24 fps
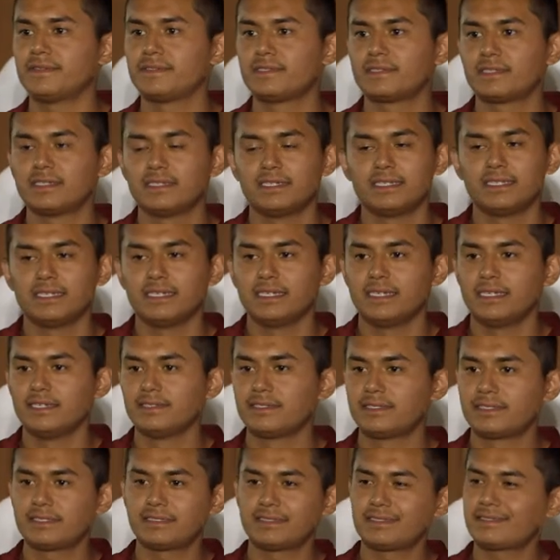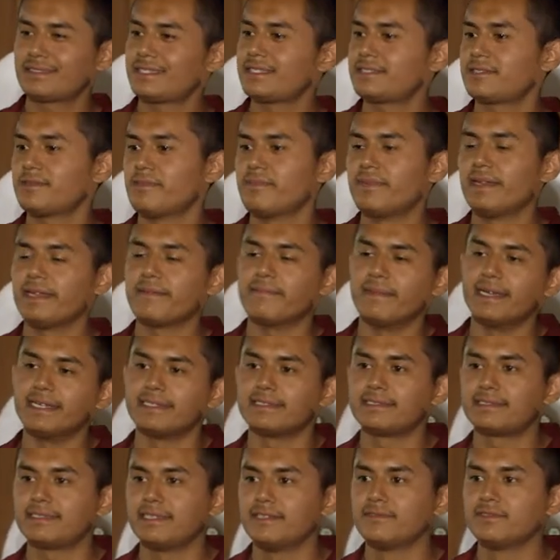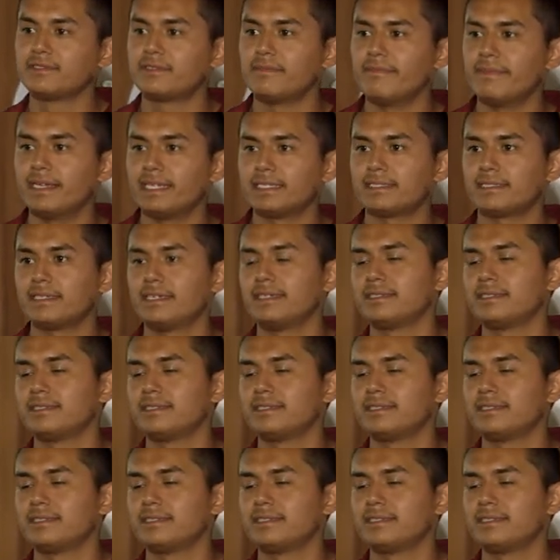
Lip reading: It was just a big mess. It was a mess.